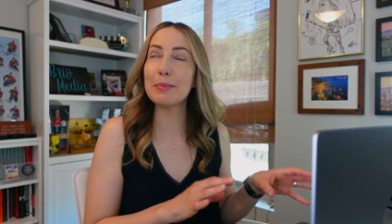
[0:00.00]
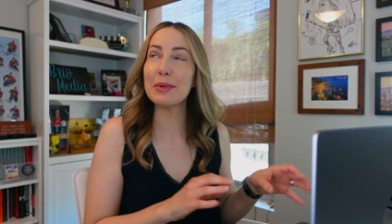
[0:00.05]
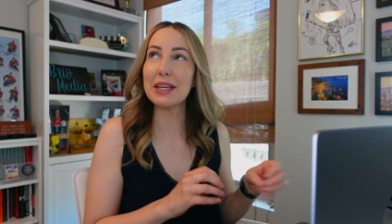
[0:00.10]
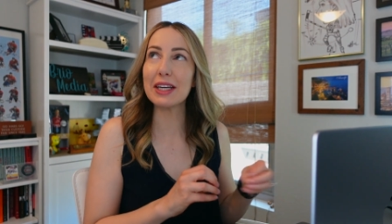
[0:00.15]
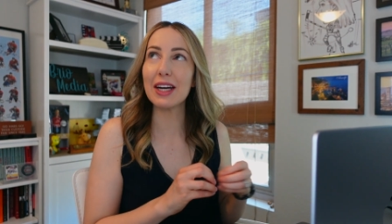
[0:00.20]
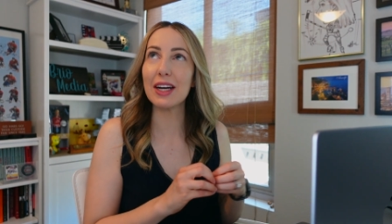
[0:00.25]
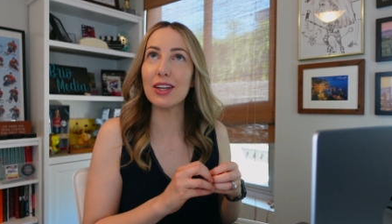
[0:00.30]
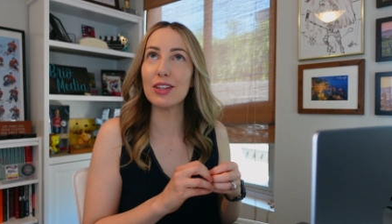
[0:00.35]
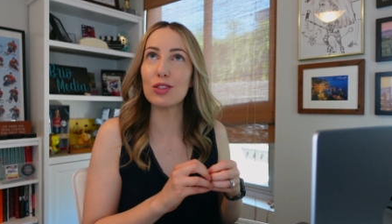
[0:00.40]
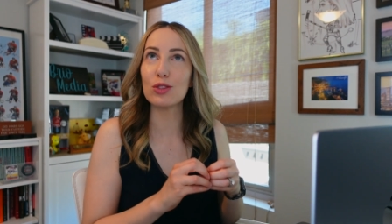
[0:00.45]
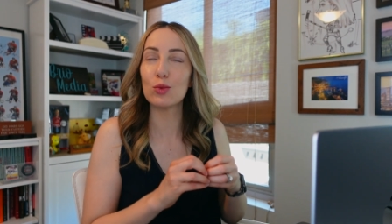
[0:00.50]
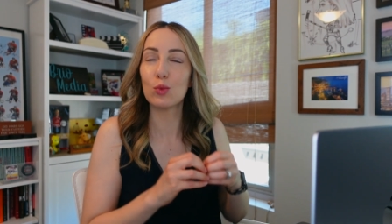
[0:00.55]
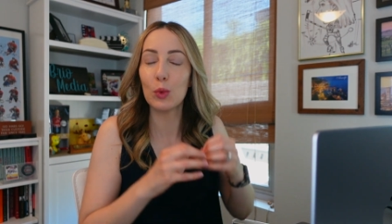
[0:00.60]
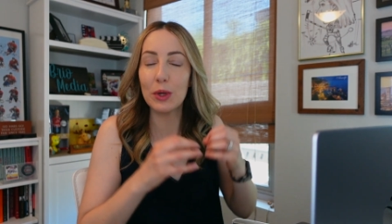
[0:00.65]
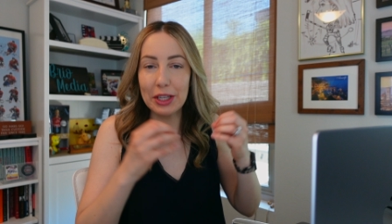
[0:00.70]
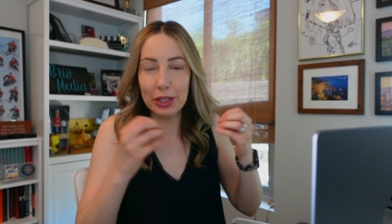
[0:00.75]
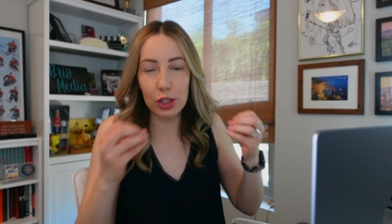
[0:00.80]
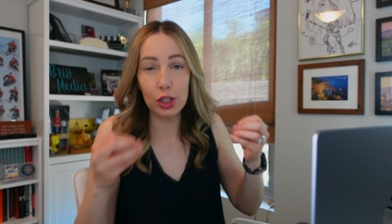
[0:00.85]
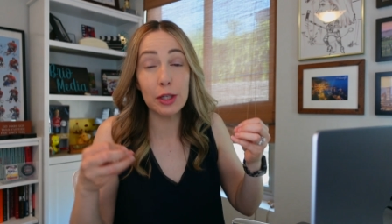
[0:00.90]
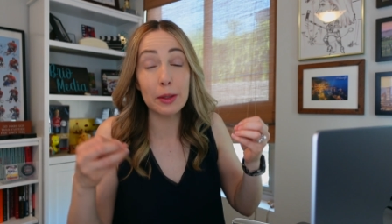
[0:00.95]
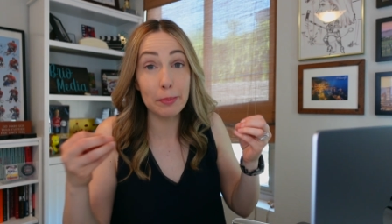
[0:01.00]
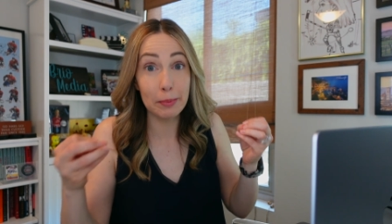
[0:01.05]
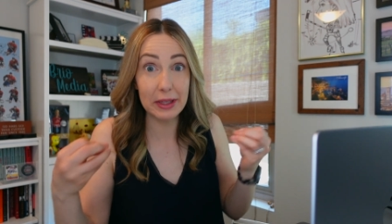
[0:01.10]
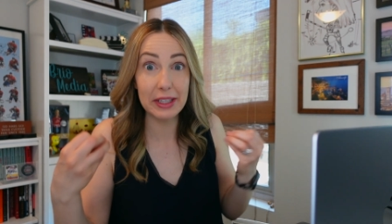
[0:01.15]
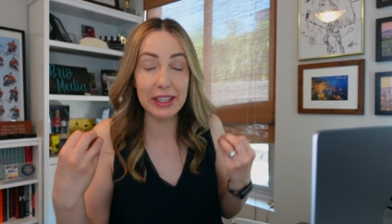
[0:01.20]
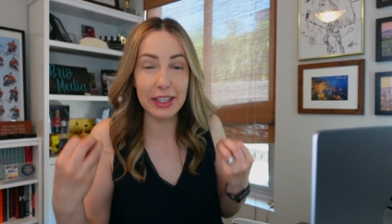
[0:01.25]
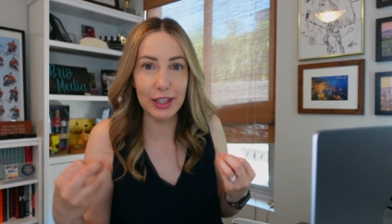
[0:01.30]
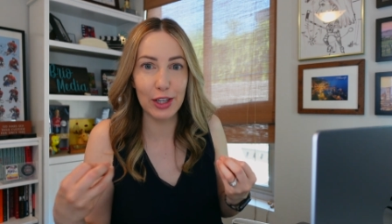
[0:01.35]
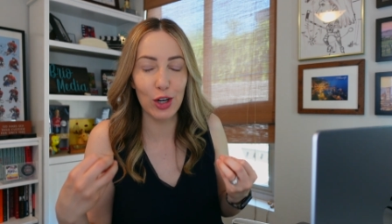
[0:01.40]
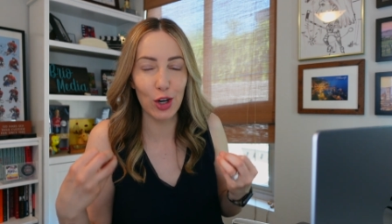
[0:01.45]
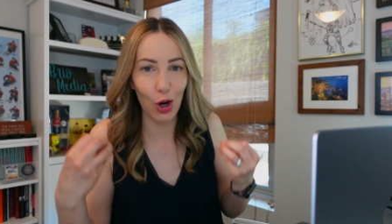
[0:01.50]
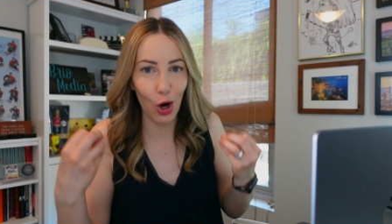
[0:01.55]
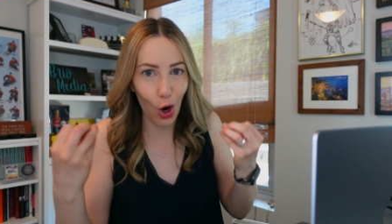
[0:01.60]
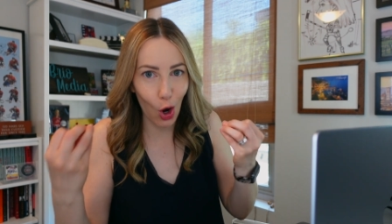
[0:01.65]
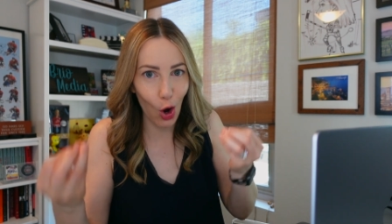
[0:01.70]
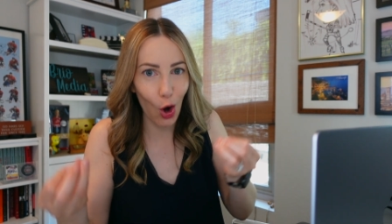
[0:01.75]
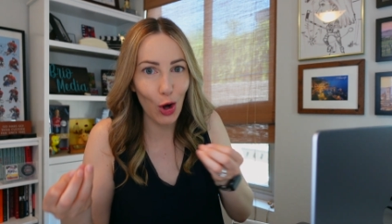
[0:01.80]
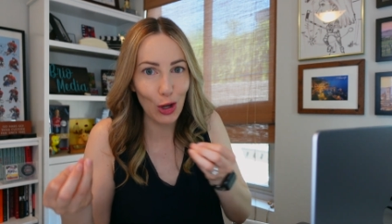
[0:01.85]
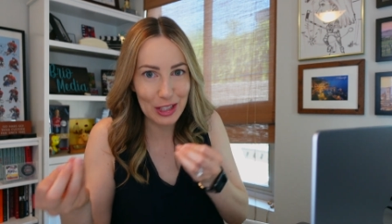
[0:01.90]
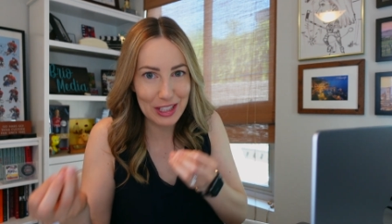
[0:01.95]
because we could be here
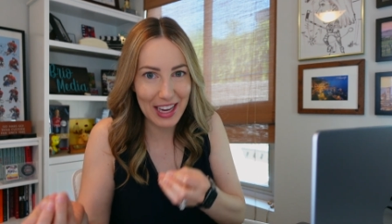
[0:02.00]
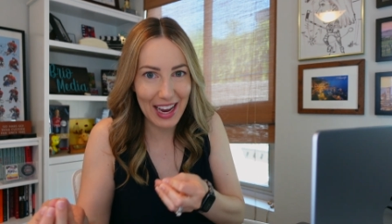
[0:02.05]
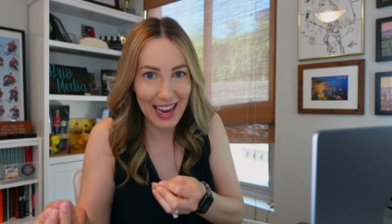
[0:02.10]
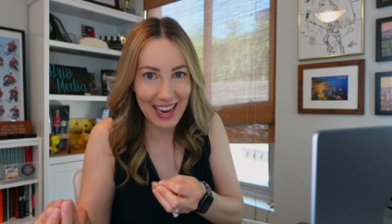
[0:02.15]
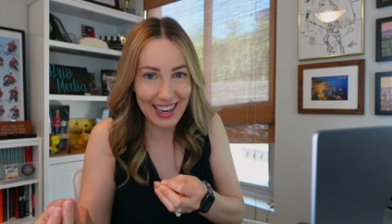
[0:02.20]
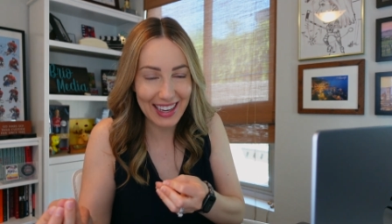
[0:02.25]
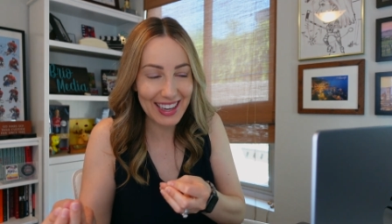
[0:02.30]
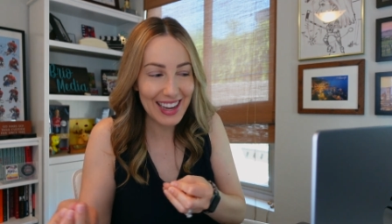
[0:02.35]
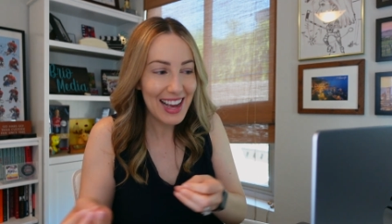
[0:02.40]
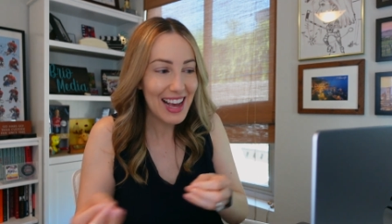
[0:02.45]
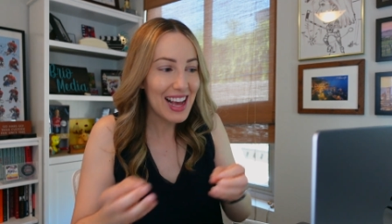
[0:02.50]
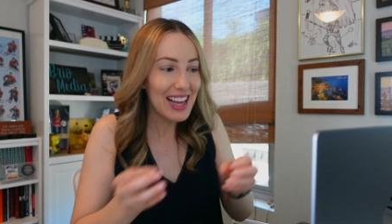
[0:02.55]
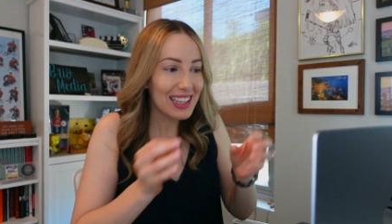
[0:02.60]
all day,